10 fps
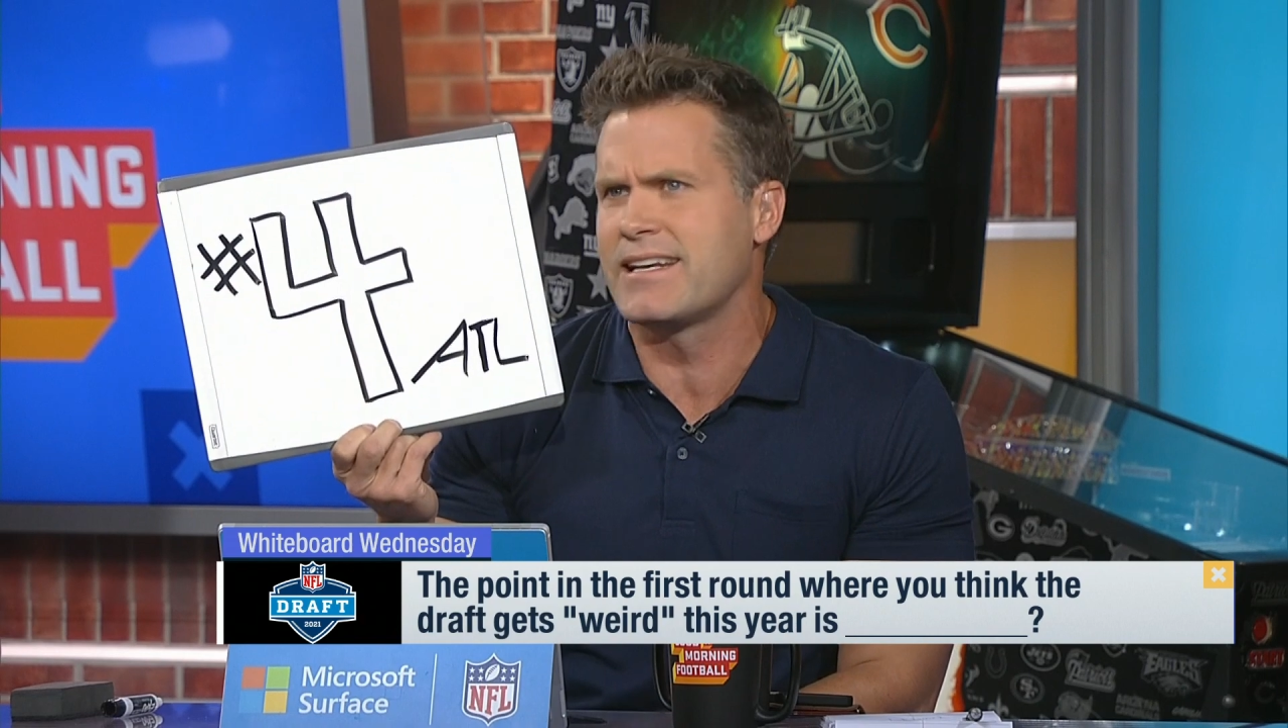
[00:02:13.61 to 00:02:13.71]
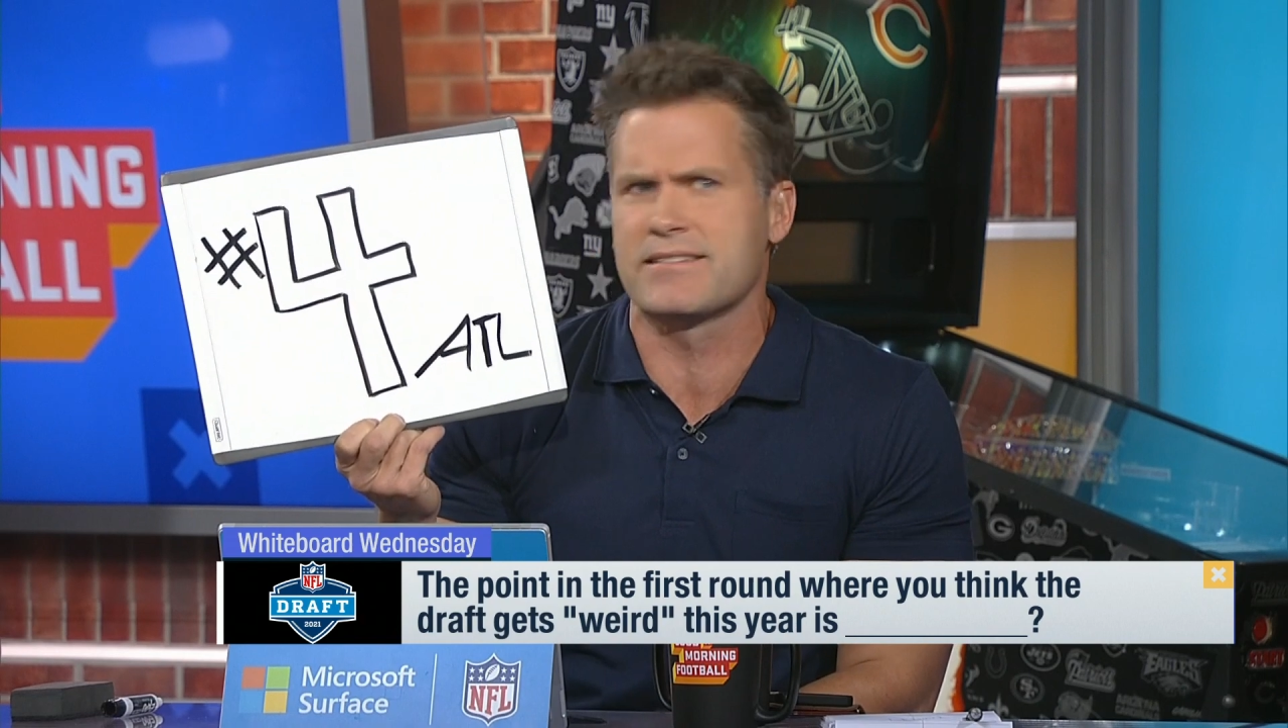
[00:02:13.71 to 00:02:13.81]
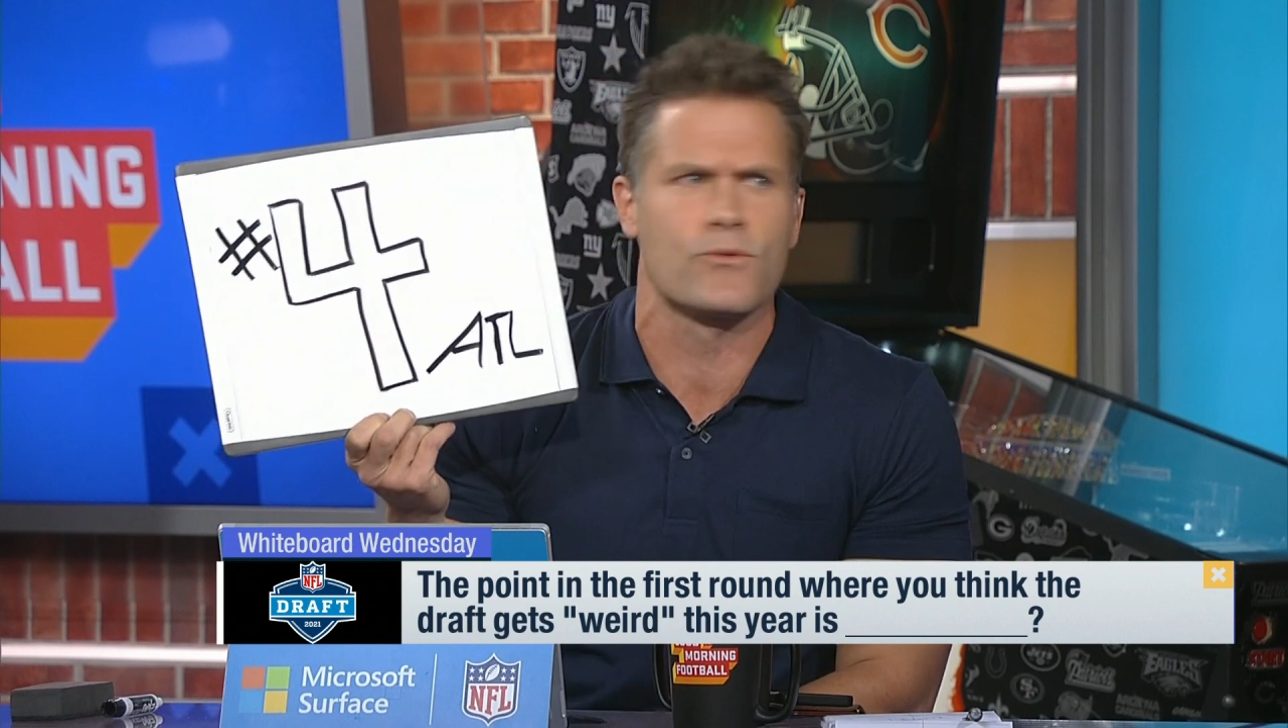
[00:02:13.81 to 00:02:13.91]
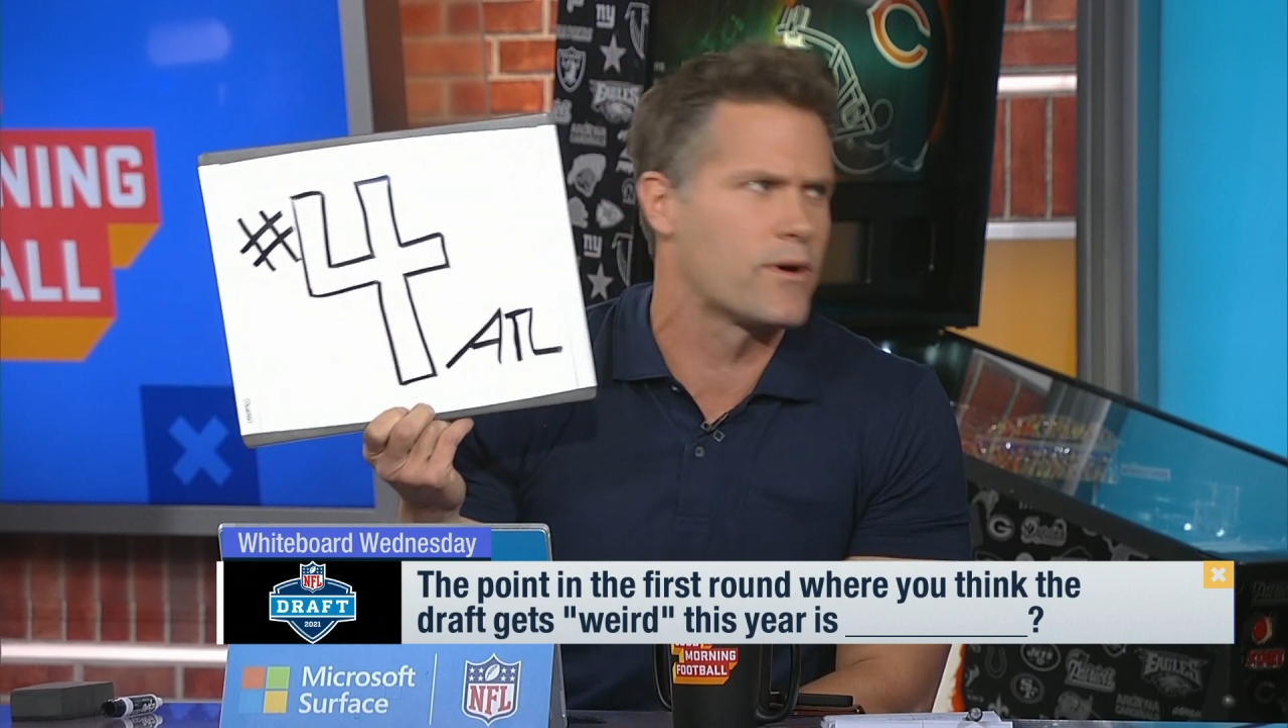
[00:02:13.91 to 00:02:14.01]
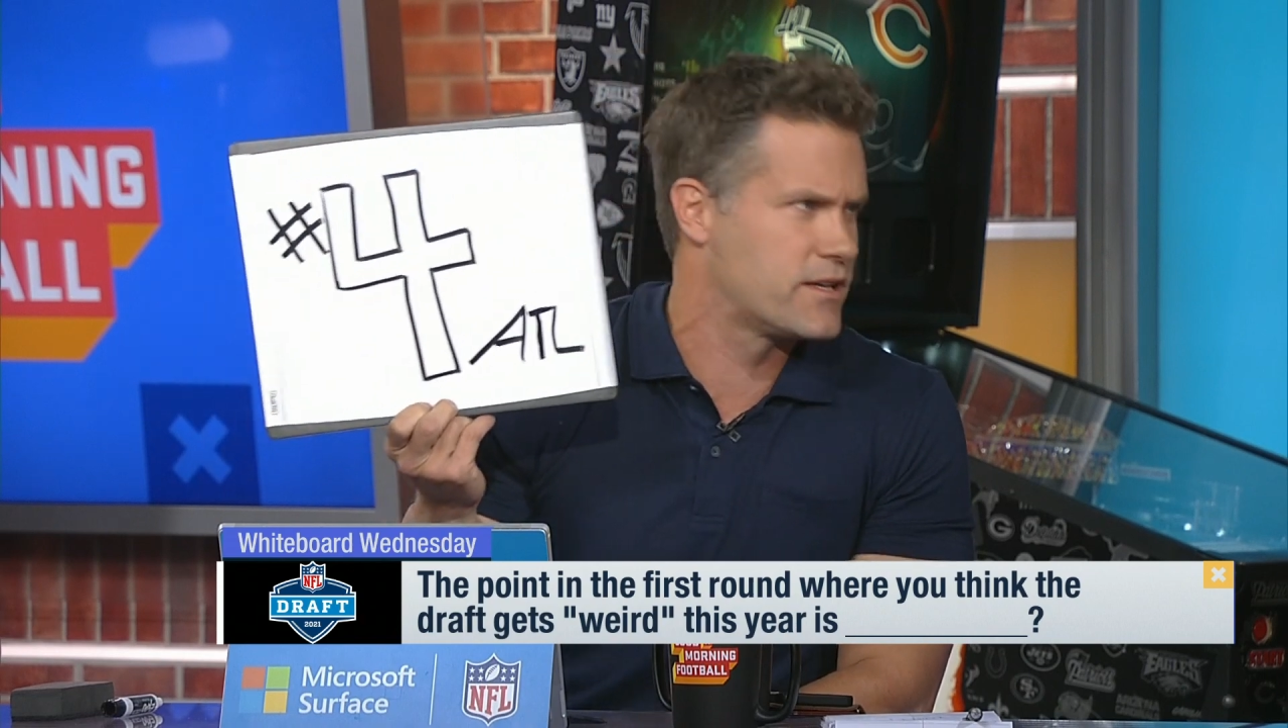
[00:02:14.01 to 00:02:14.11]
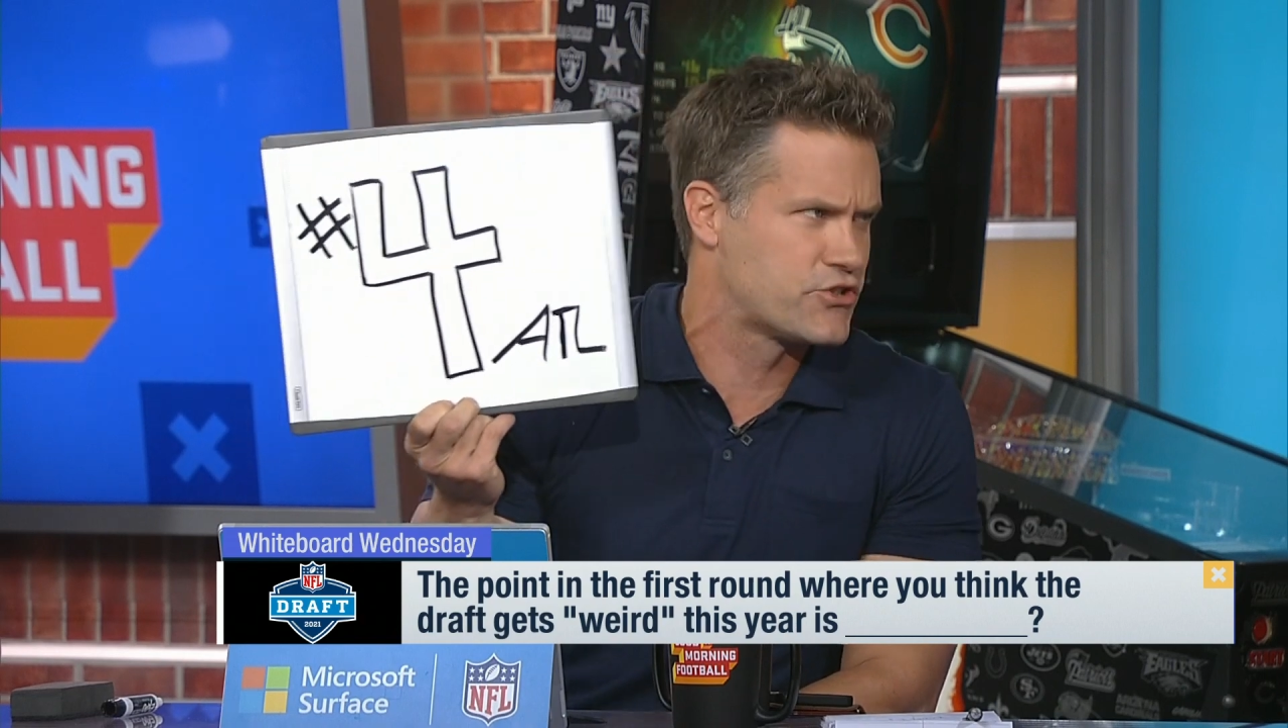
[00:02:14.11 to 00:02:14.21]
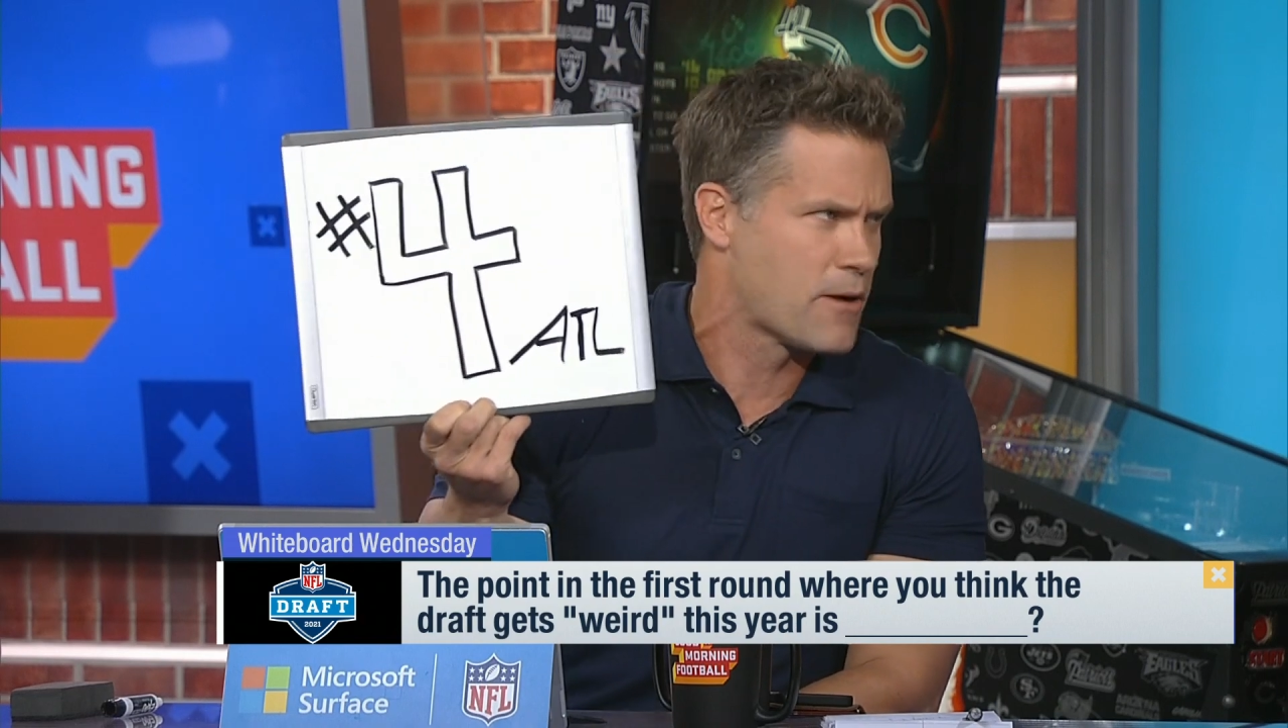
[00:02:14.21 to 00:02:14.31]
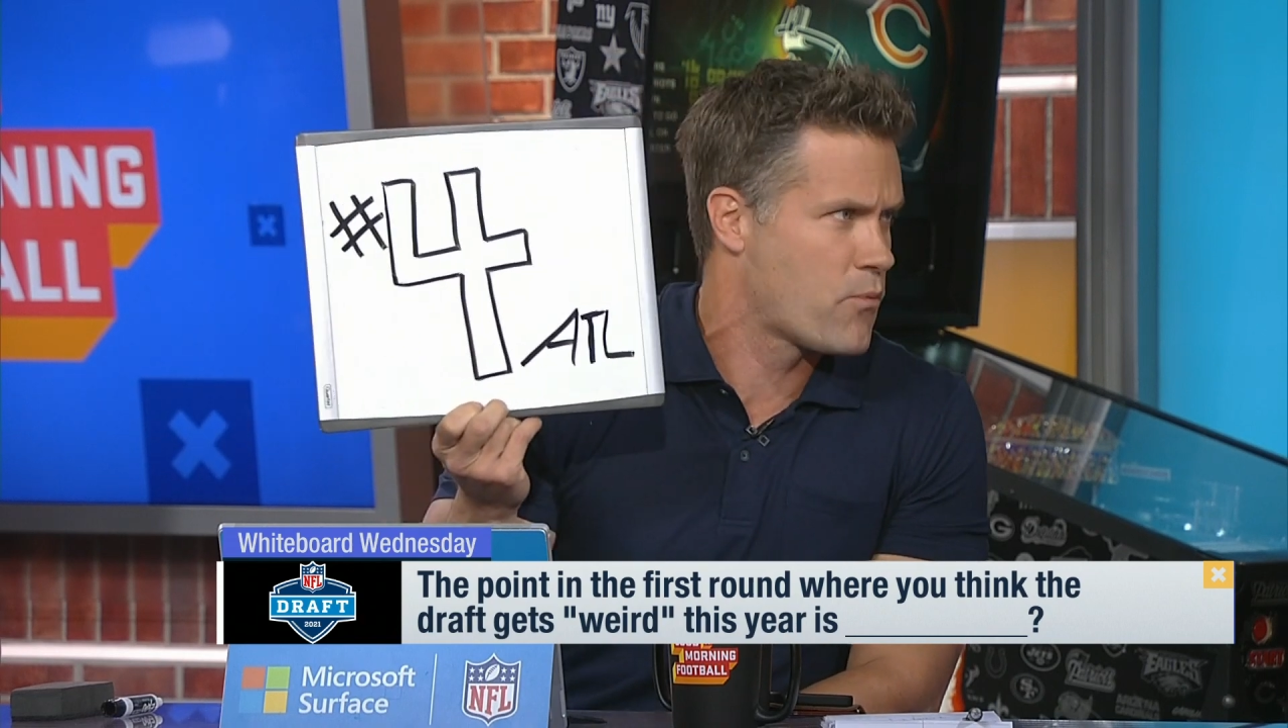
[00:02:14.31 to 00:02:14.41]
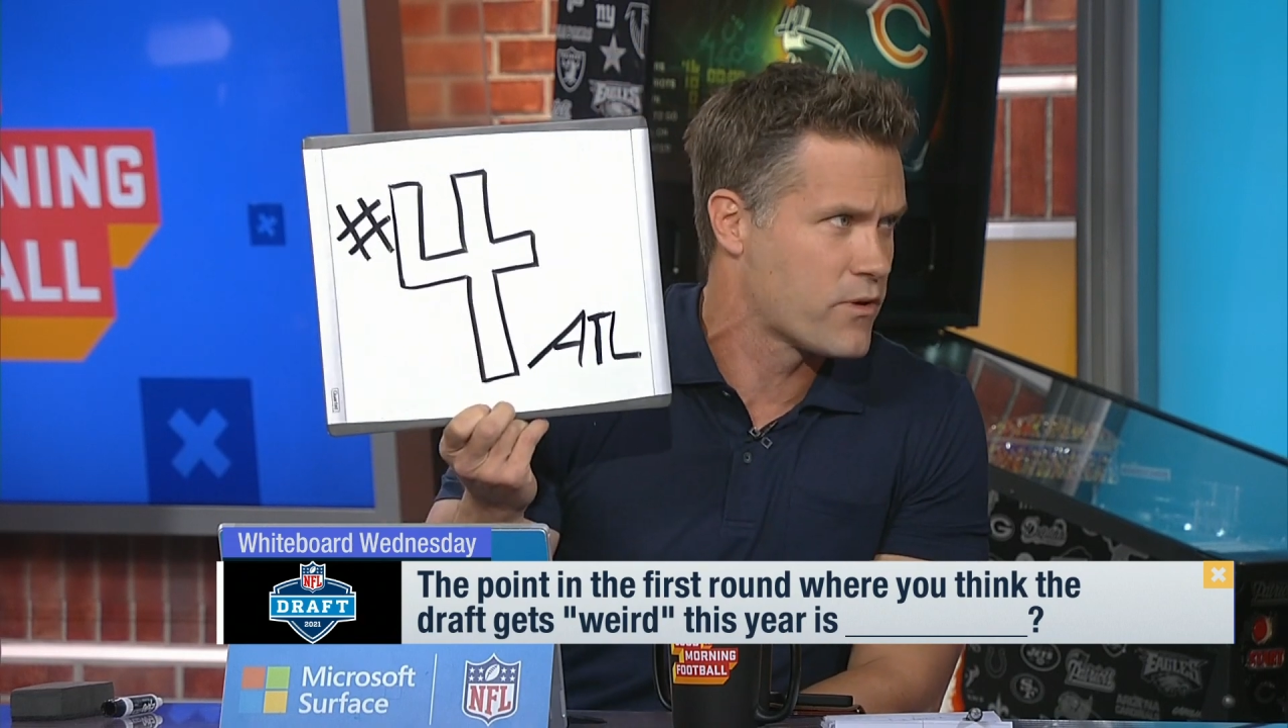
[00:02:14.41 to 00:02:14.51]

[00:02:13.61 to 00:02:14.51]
doesn't want to jump